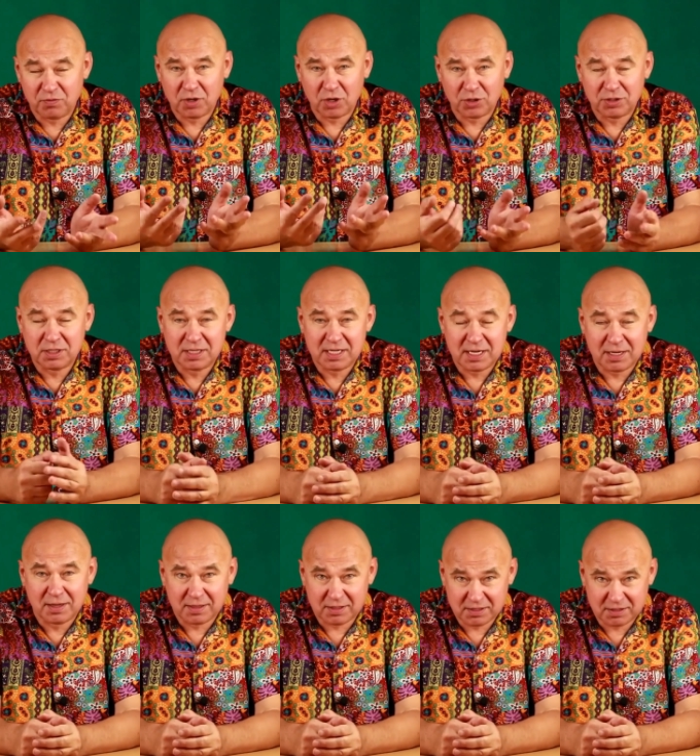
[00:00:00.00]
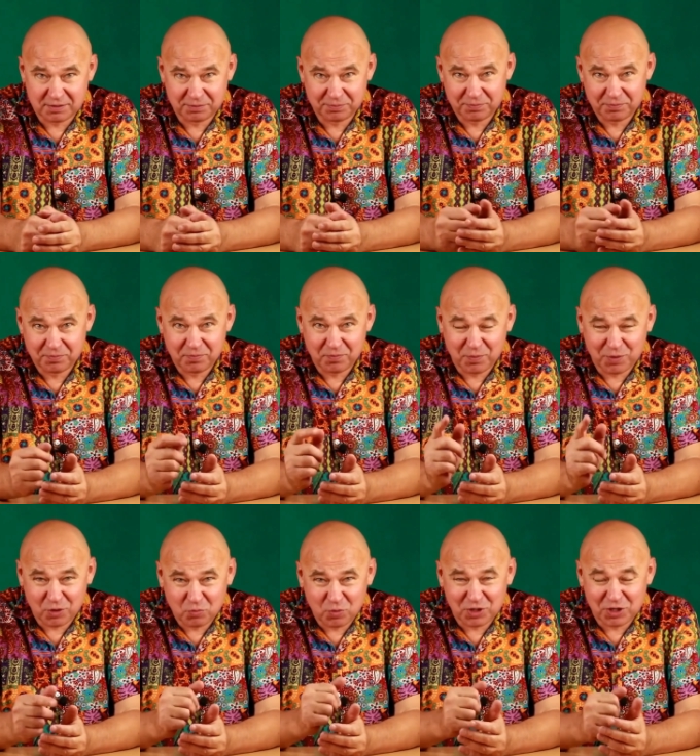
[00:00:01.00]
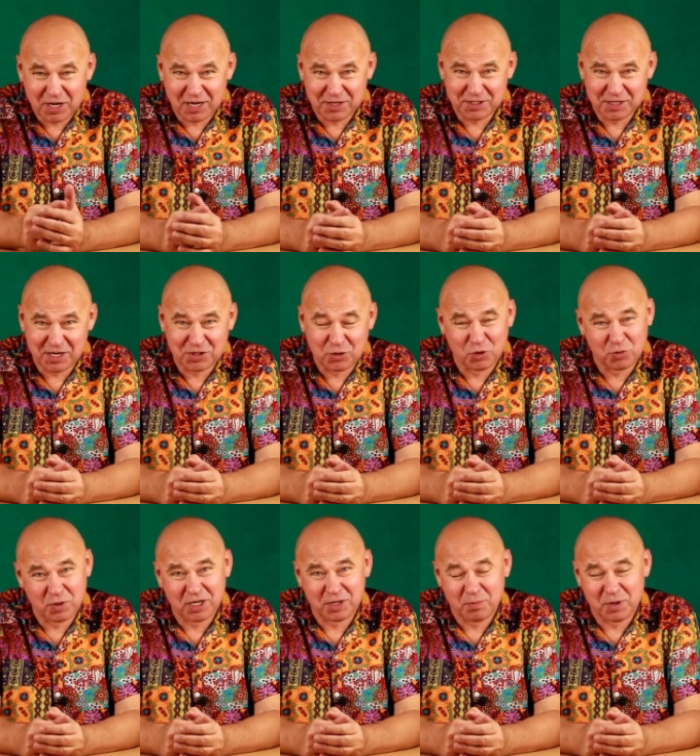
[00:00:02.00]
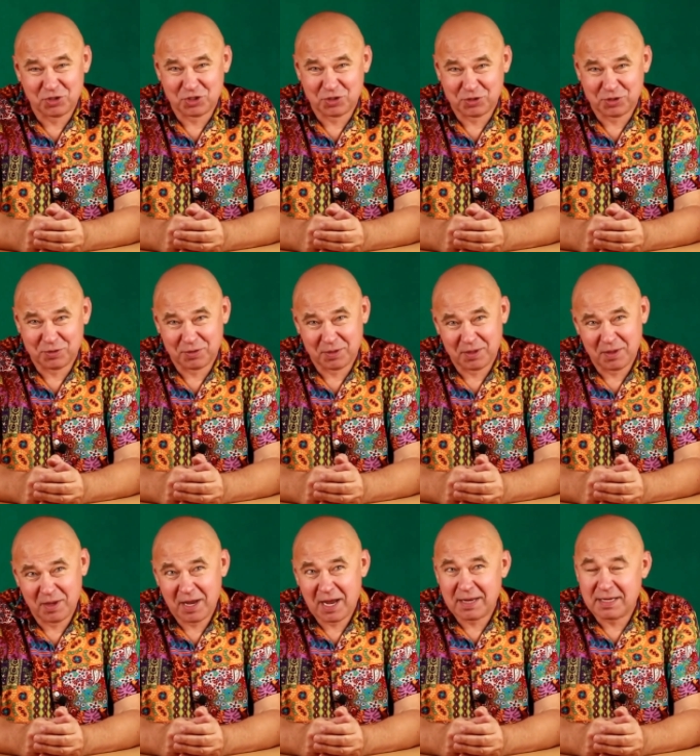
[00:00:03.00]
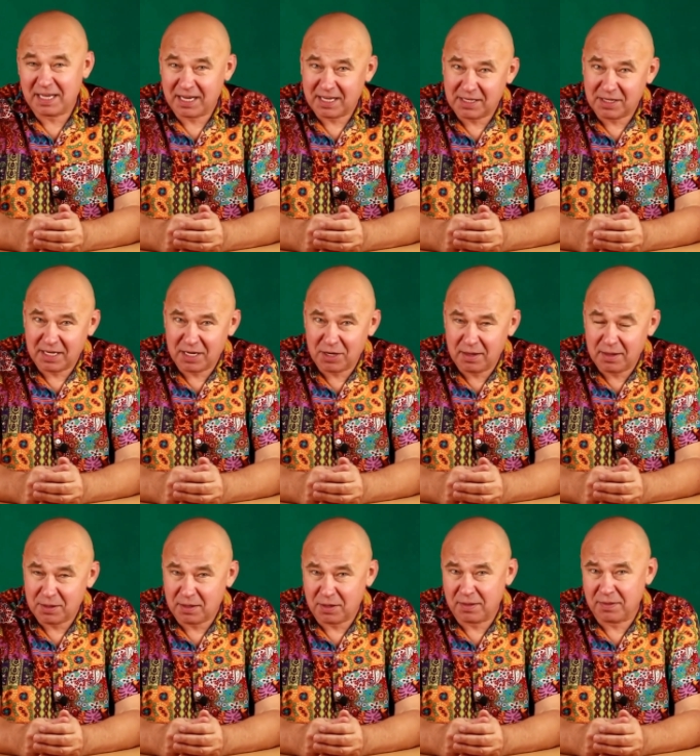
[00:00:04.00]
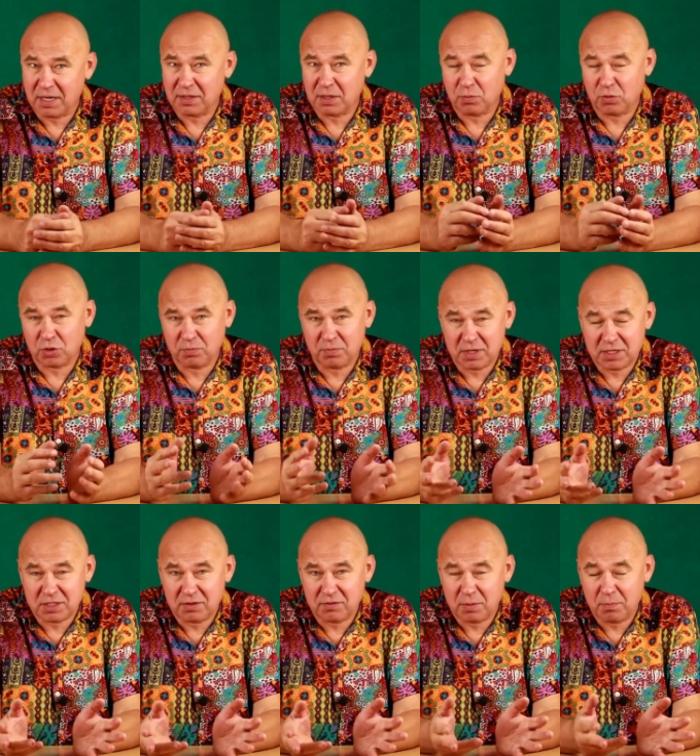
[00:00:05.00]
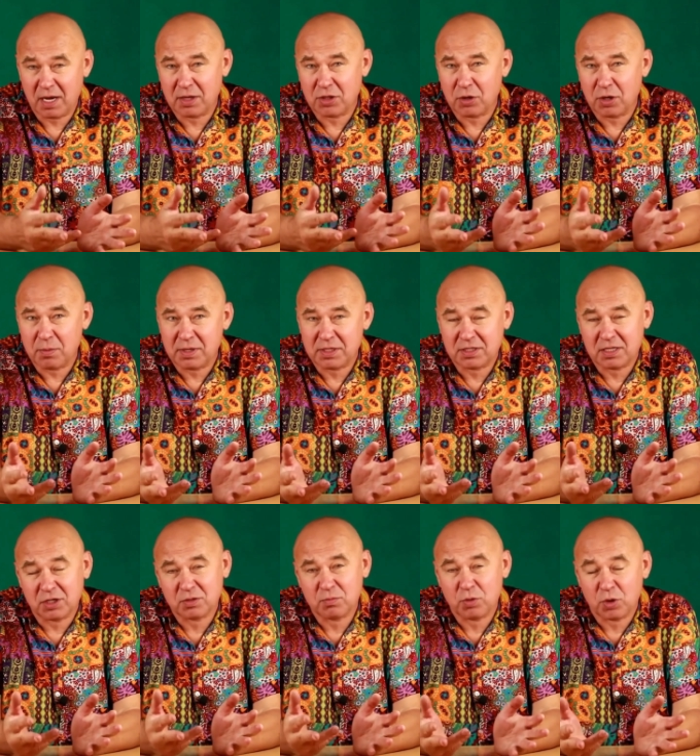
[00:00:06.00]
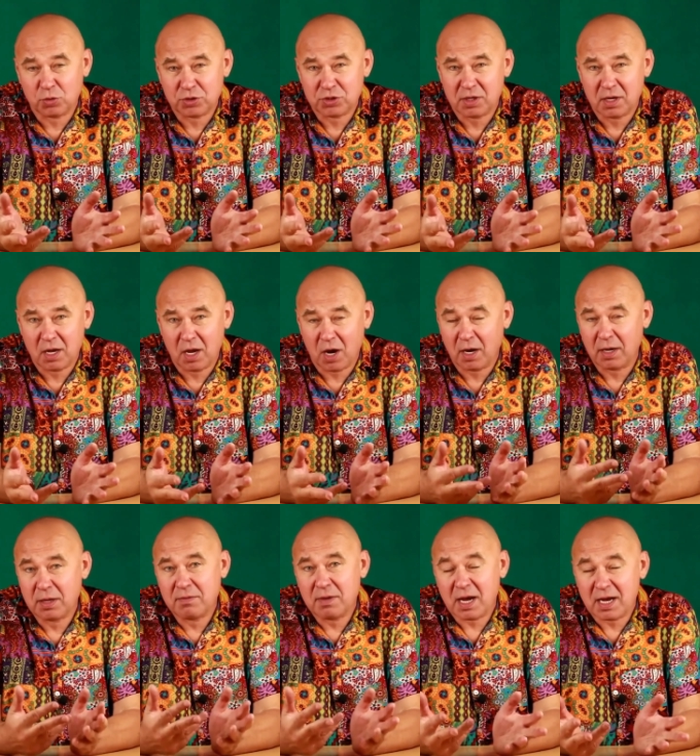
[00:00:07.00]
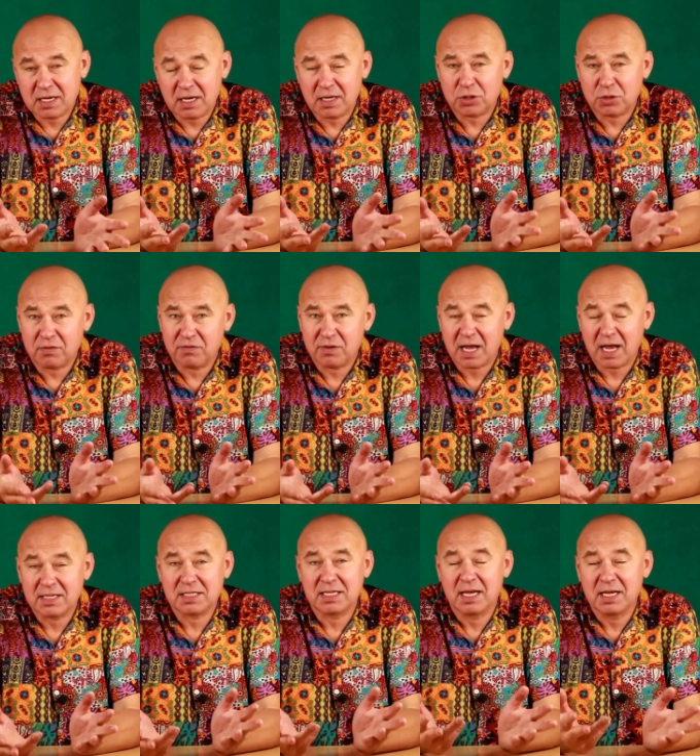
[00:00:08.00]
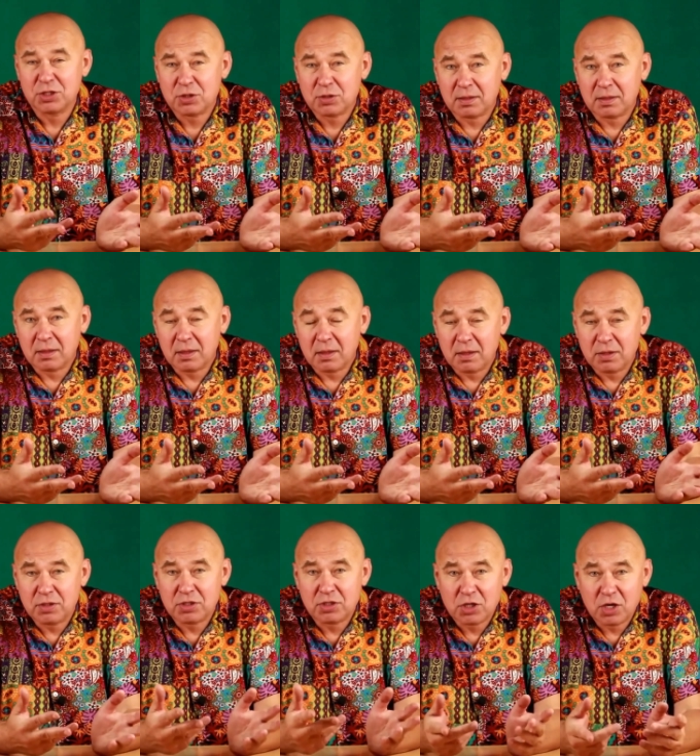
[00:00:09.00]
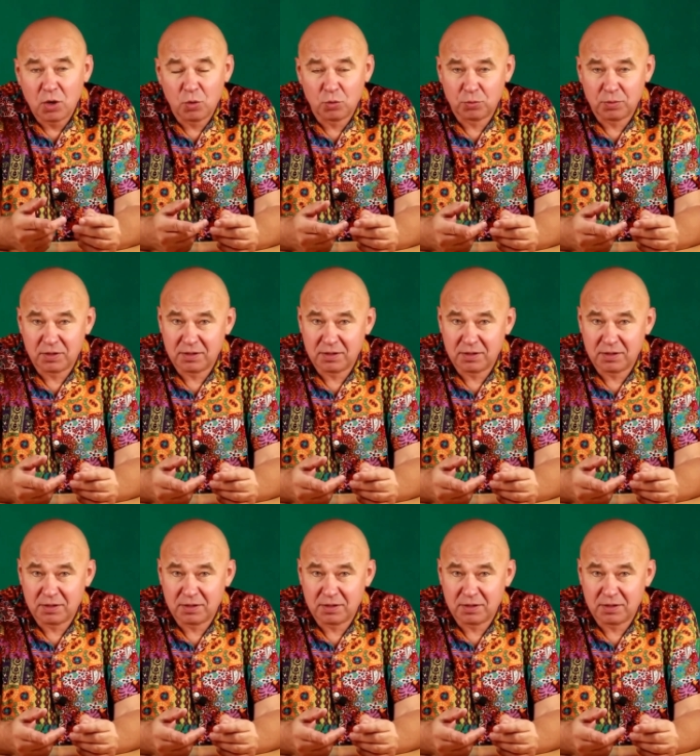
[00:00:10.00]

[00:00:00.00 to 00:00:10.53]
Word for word: velocity which Alexei has already mentioned. And secondly, that the movements of the pendulum in such modes are divided into fast and slow.